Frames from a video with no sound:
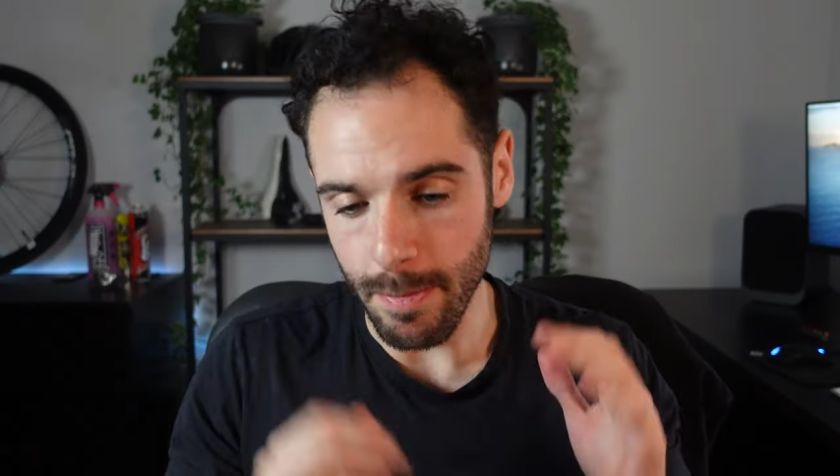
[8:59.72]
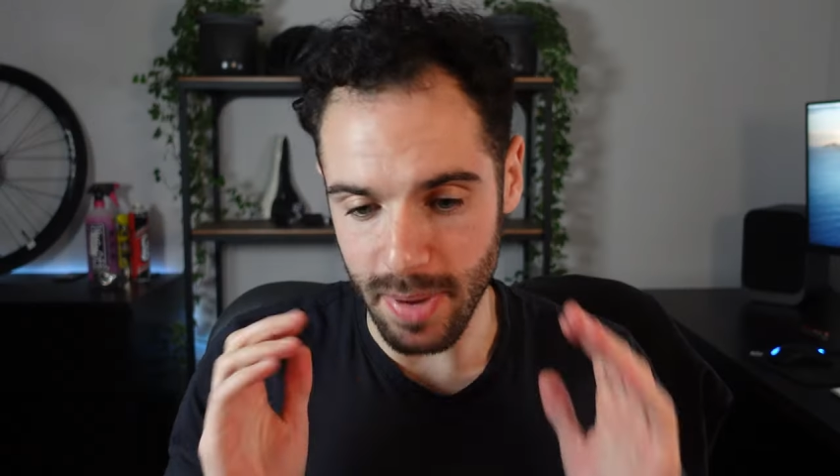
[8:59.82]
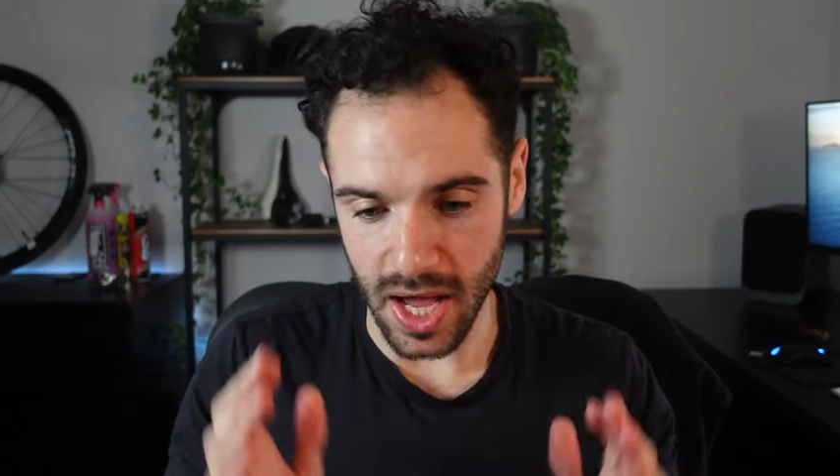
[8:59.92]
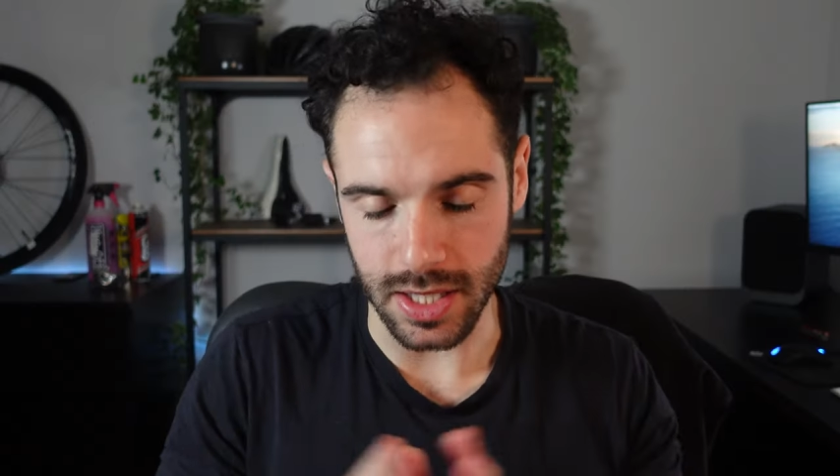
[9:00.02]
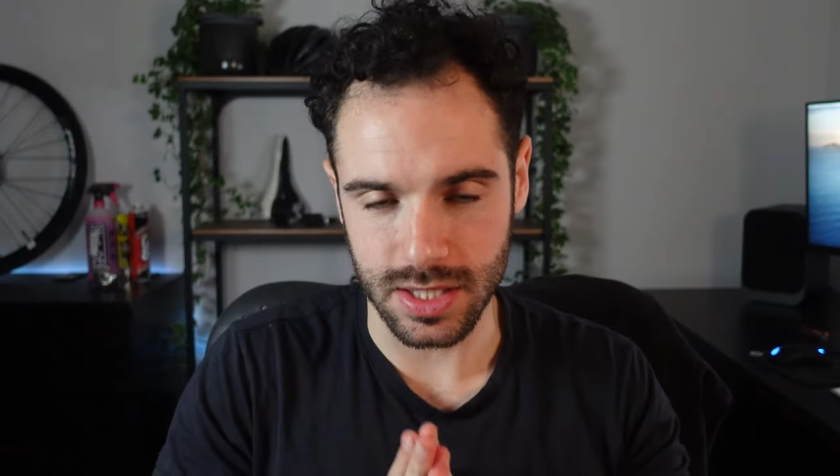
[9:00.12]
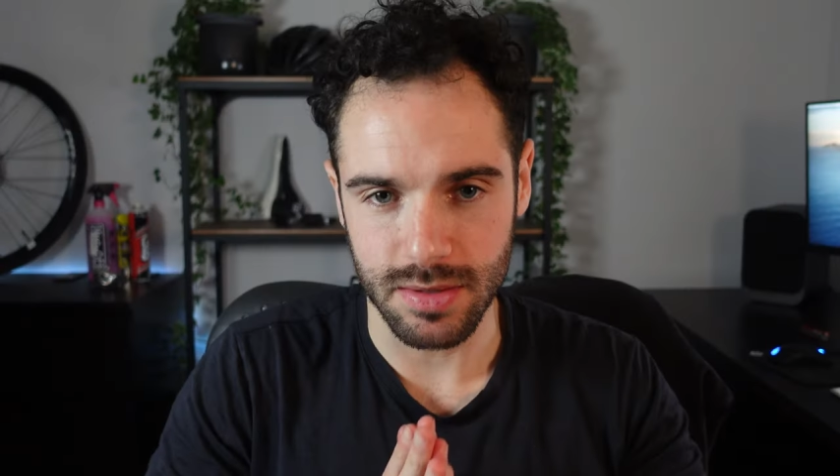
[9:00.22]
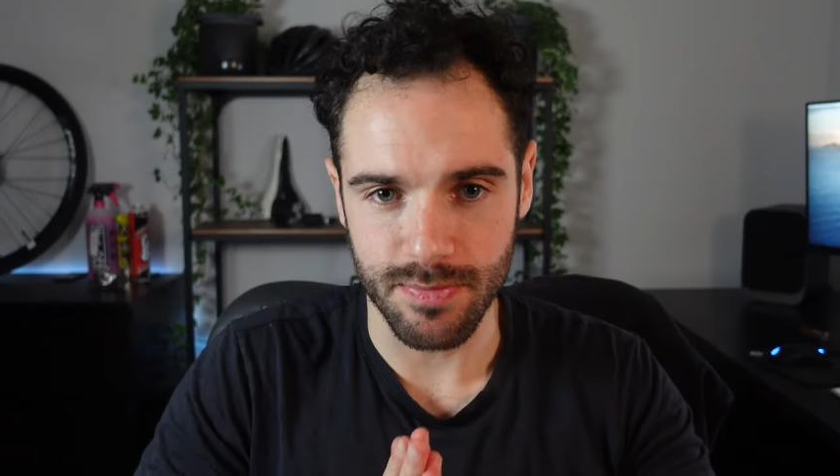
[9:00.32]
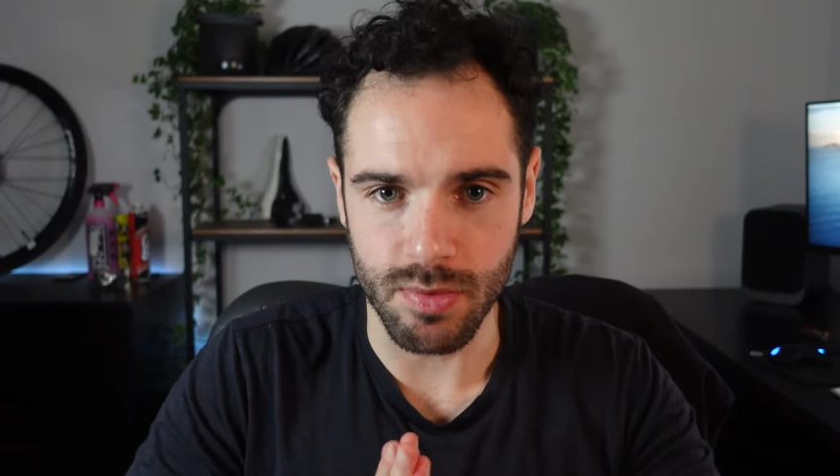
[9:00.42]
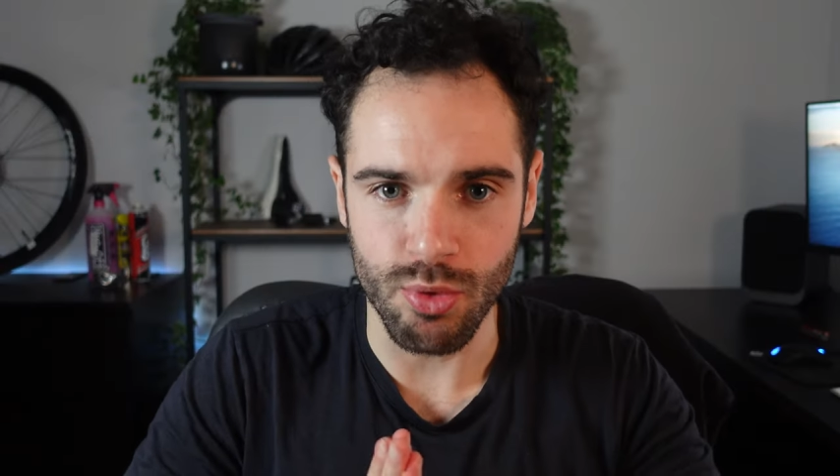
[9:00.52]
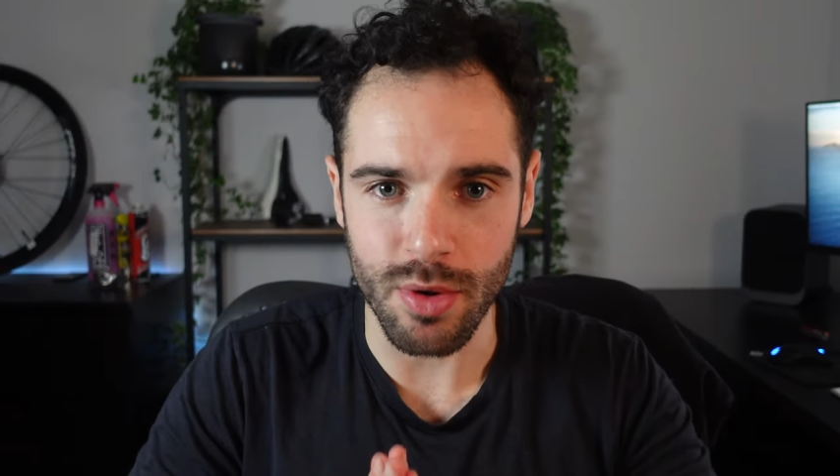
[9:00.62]

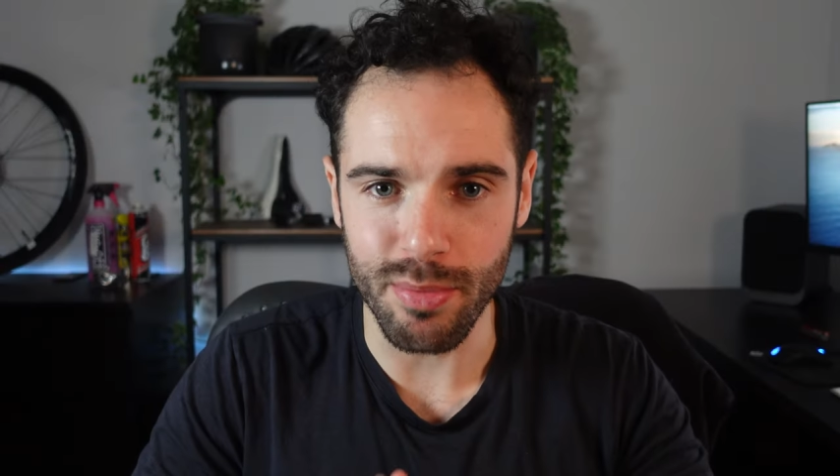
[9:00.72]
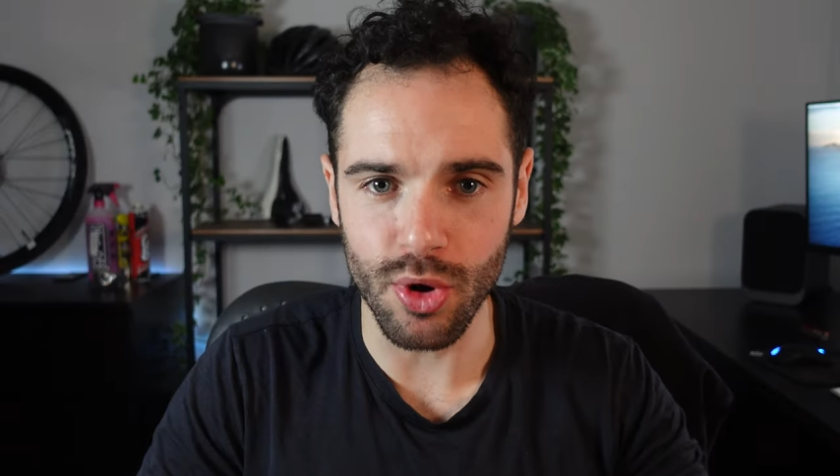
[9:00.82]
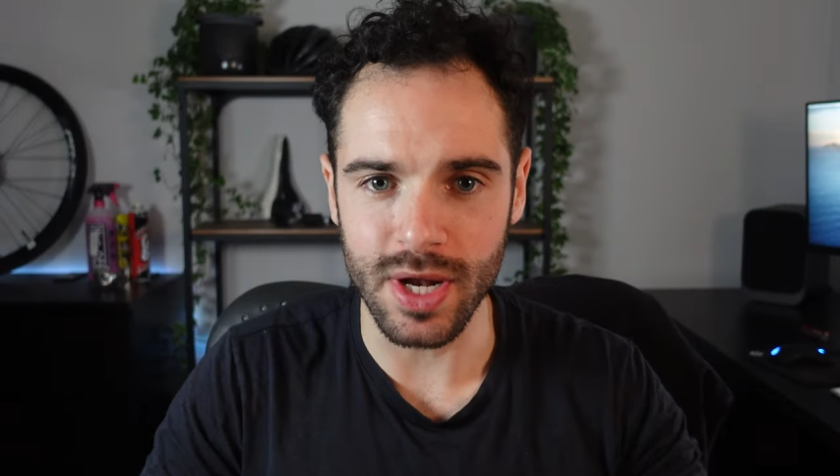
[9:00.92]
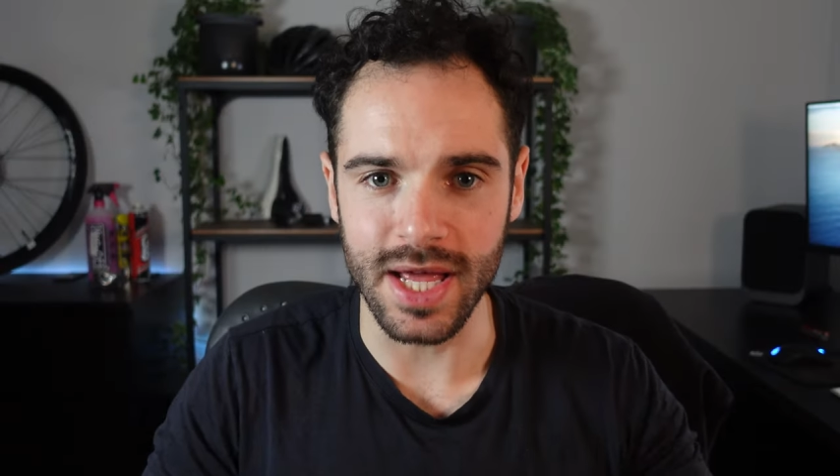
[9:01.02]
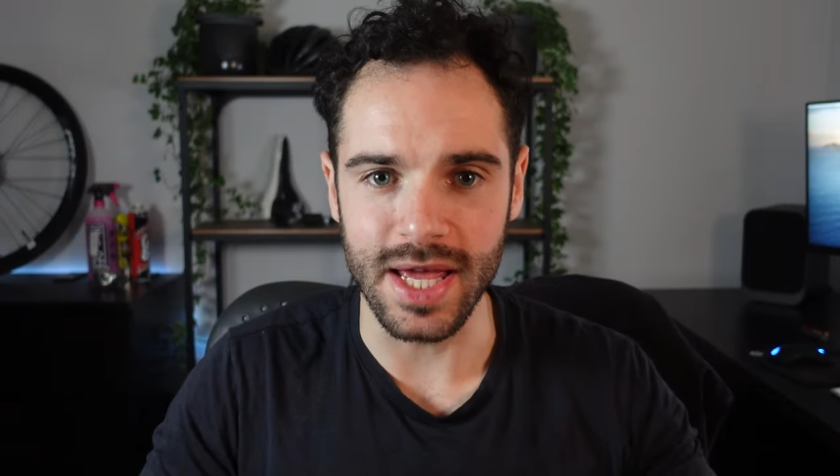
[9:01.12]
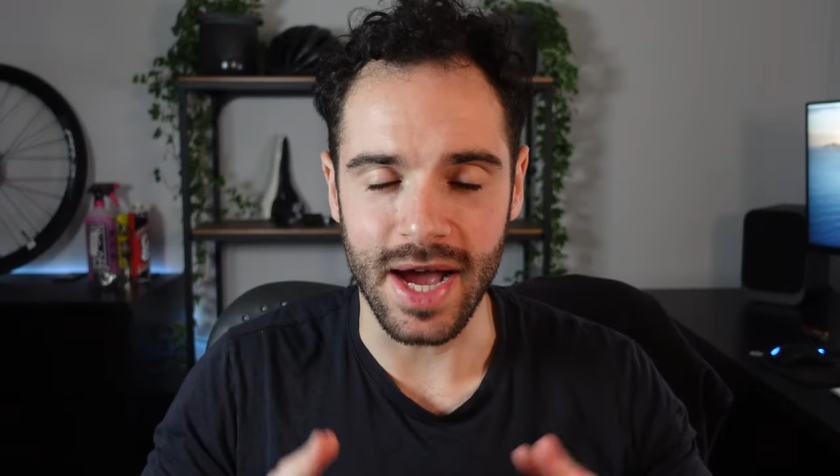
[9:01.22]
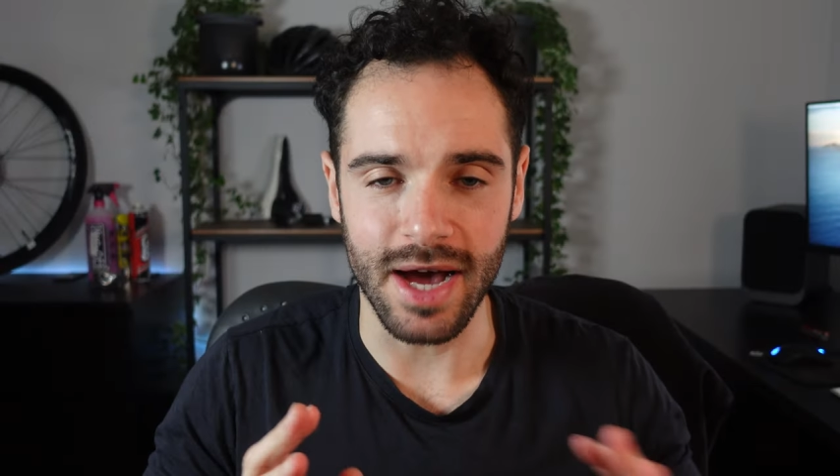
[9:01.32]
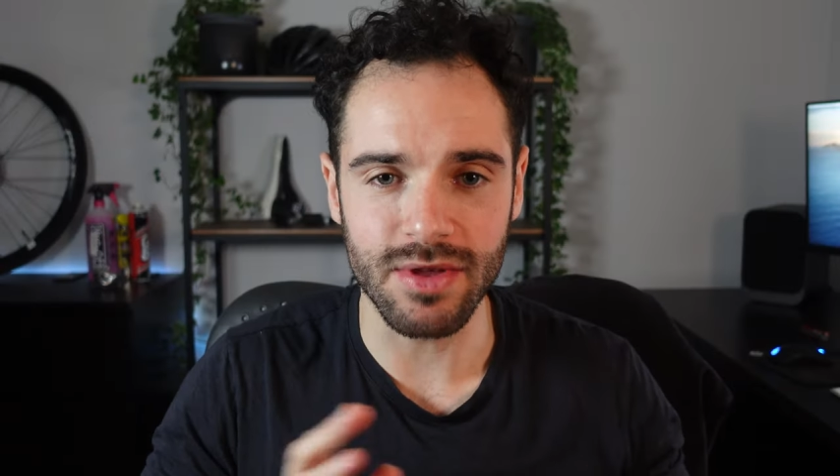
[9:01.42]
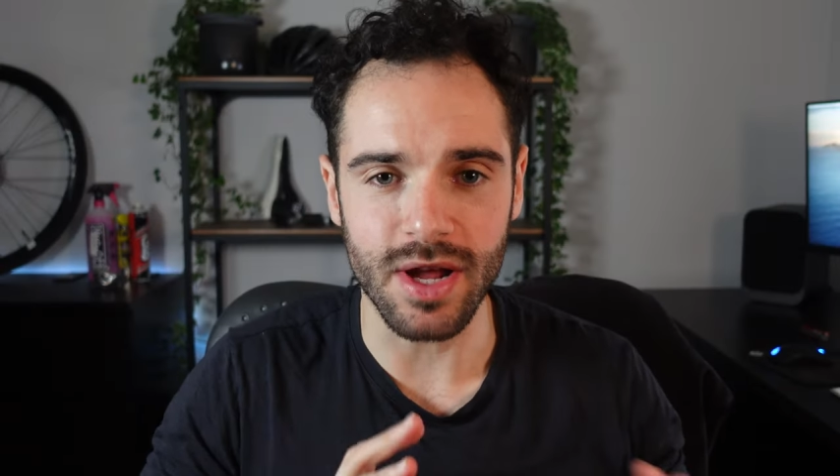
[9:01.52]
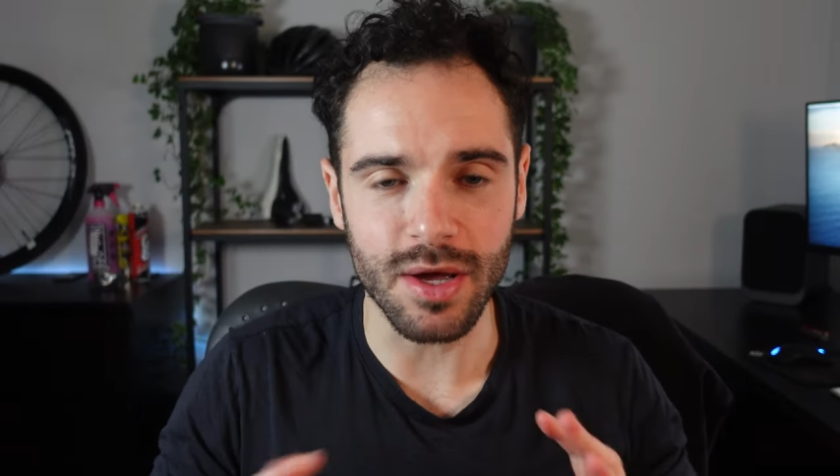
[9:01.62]
But more importantly,
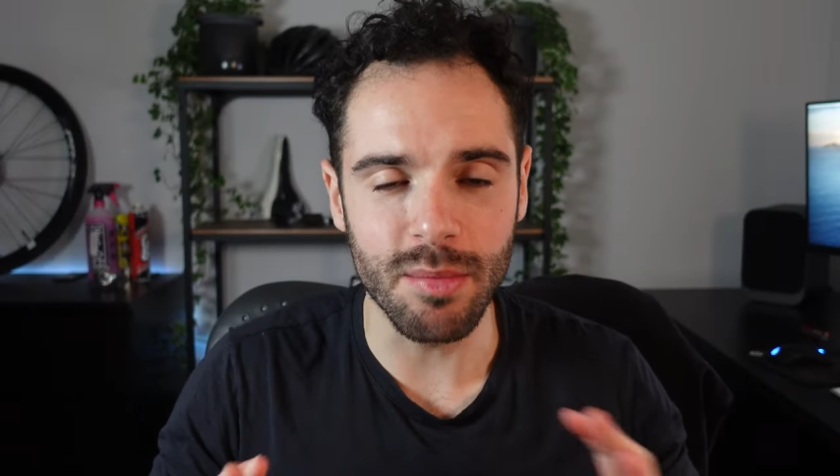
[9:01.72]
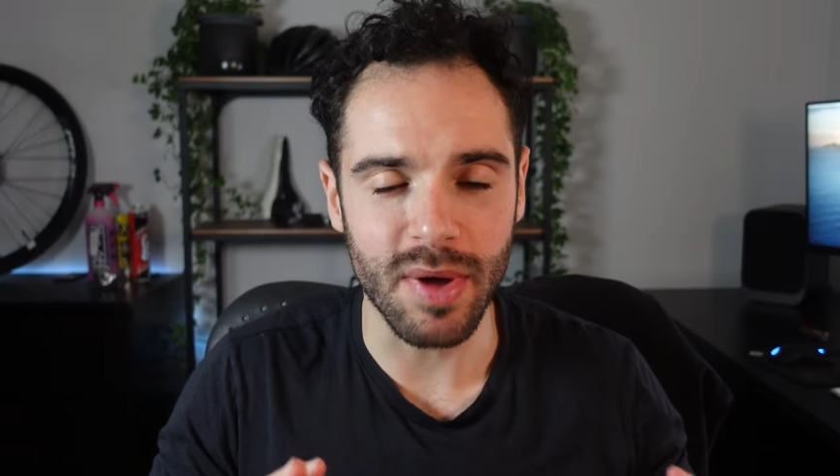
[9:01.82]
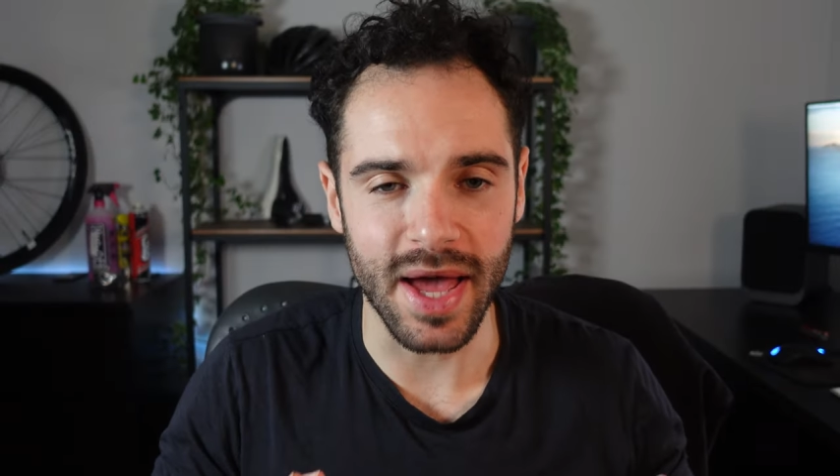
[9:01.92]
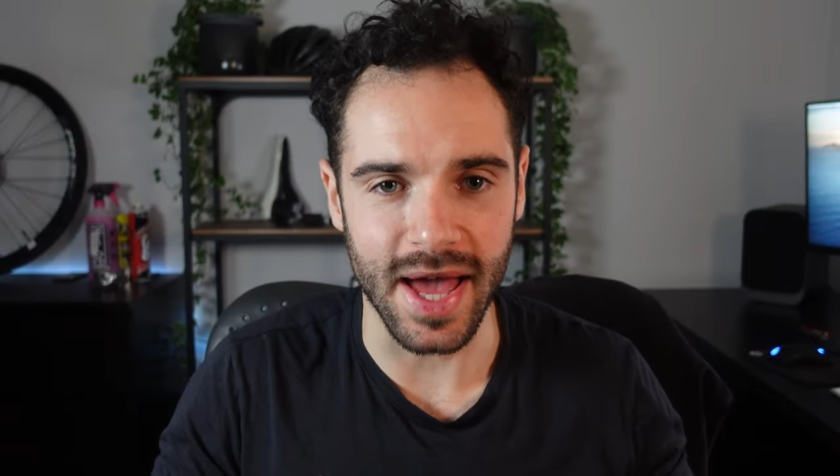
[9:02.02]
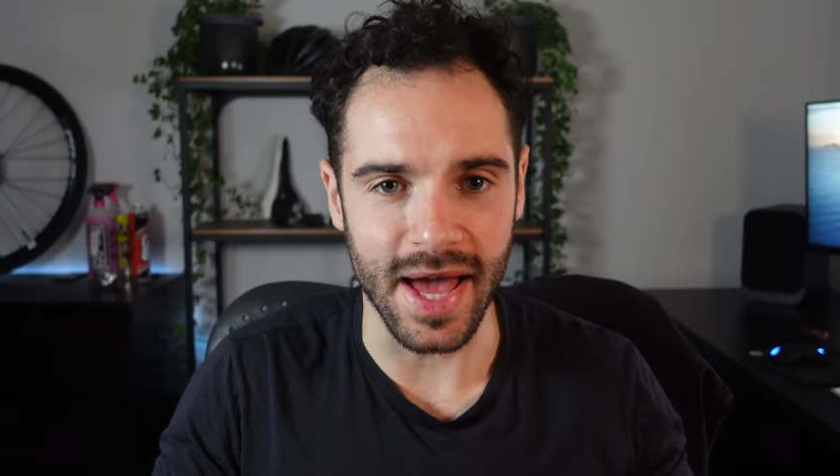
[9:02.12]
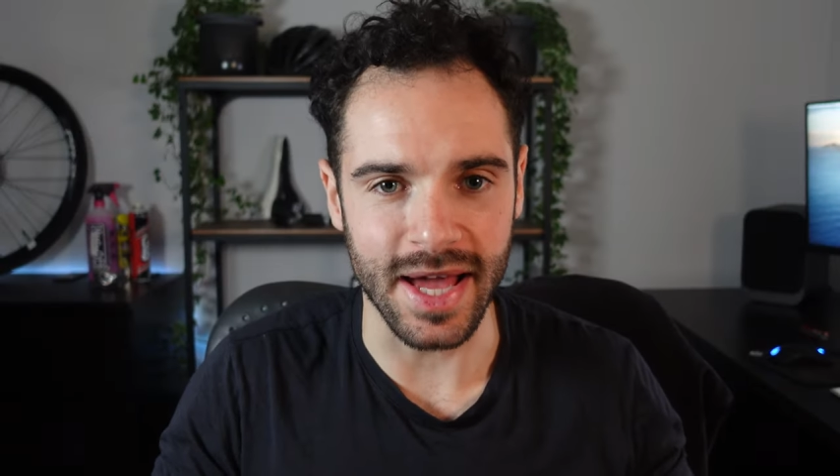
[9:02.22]
how did I compare